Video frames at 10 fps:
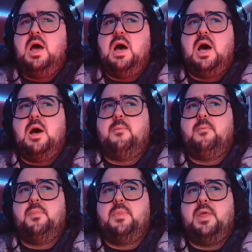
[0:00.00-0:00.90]

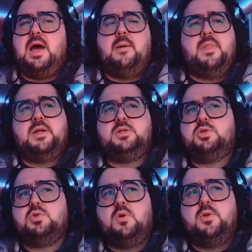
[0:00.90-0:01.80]
I'm not too
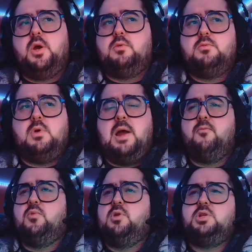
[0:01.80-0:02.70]
sure, though.
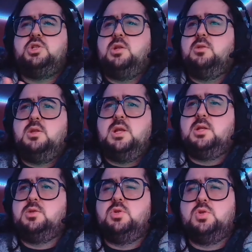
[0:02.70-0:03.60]
I'm really genuinely
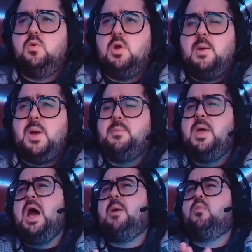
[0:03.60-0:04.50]
not too sure. I'm
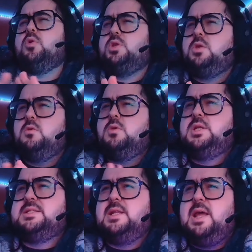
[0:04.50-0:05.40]
more
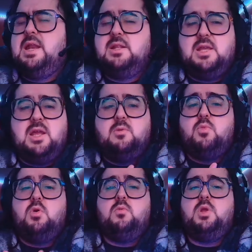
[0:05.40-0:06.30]
curious than anything, and
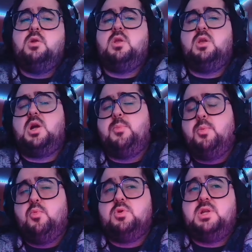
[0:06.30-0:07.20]
we're only a couple
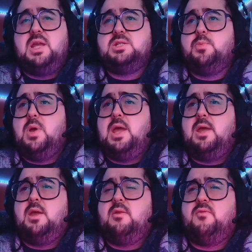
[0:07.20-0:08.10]
more days
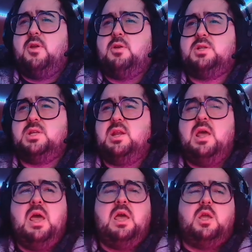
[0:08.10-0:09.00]
away, in fairness, and,
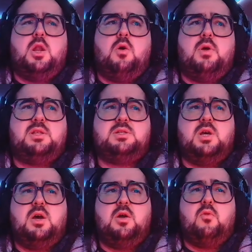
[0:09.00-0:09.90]
you know, it's
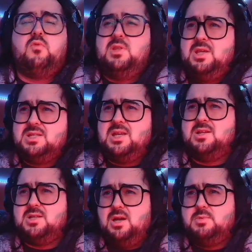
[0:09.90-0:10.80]
a really exciting
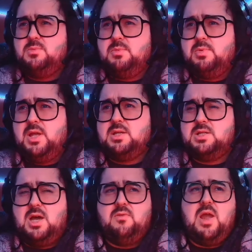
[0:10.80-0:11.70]
time to be playing
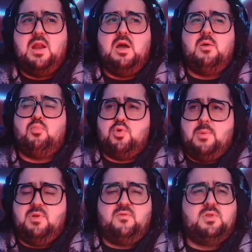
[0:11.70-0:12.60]
SOD right now and
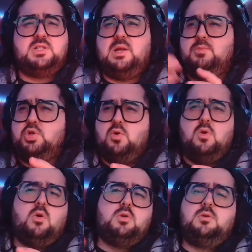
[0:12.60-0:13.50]
prepping for this. I'm sure
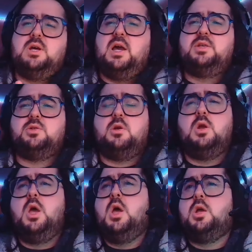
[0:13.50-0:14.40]
all you guys are
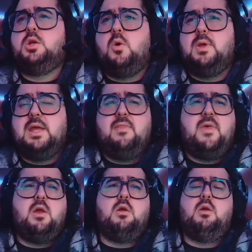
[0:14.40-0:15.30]
going in
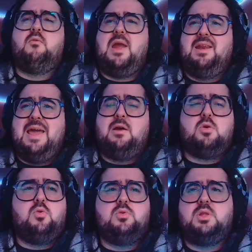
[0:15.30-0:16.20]
there right now
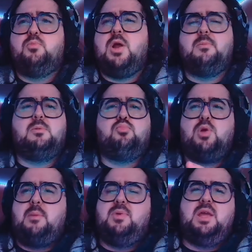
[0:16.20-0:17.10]
currently probably
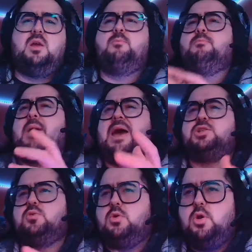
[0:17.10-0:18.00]
prepping,
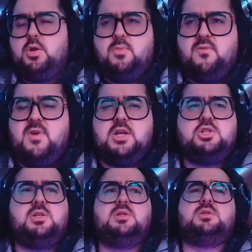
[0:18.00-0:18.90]
mastering all your
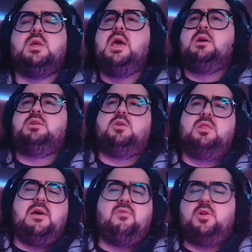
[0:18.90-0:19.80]
professions,
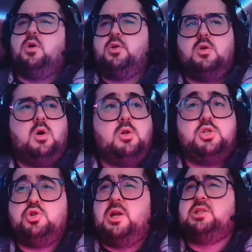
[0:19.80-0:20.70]
leveling all your alts,
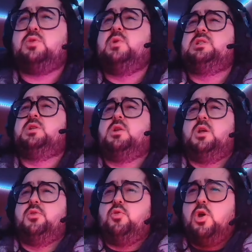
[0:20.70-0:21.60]
trying to squeeze in
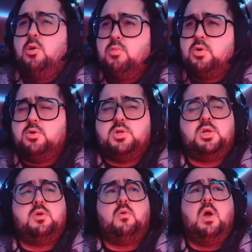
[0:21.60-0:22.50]
another gnome or
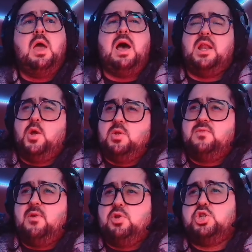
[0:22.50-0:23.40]
two. I know it's
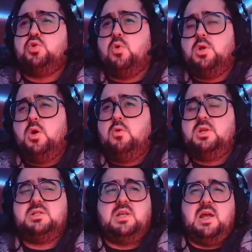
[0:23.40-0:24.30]
very short
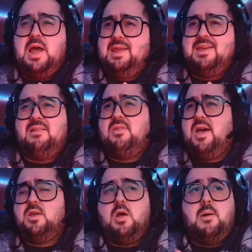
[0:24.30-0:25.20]
notice, and I get
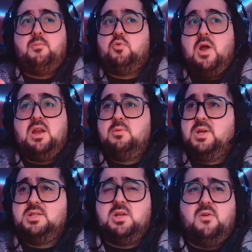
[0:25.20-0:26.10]
that. You know, I'm grinding
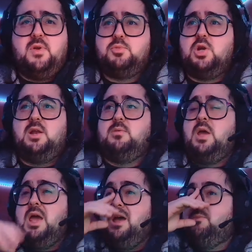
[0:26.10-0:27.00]
myself. I'm trying to
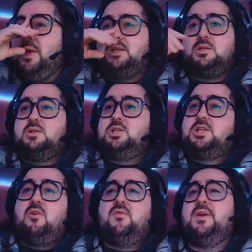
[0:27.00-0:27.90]
basically
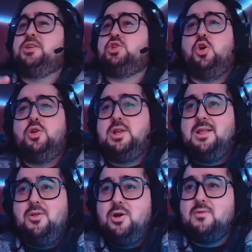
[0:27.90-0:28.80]
sell fish all day
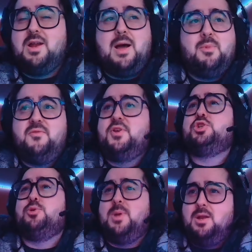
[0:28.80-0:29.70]
long right now. I'm a
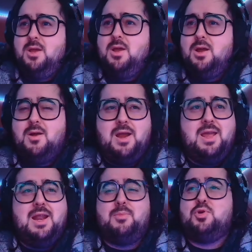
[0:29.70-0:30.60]
fisherman, all right,
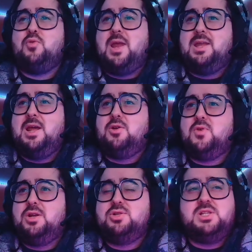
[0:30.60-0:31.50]
and I'm cranking out
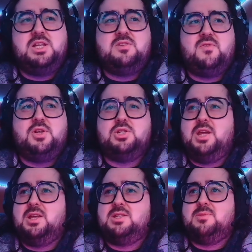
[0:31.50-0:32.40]
greater sagefish like
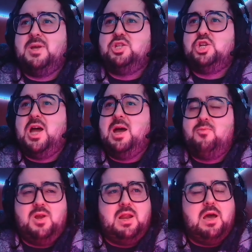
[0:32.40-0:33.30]
it's my job
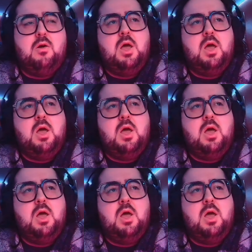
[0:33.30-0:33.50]
right now.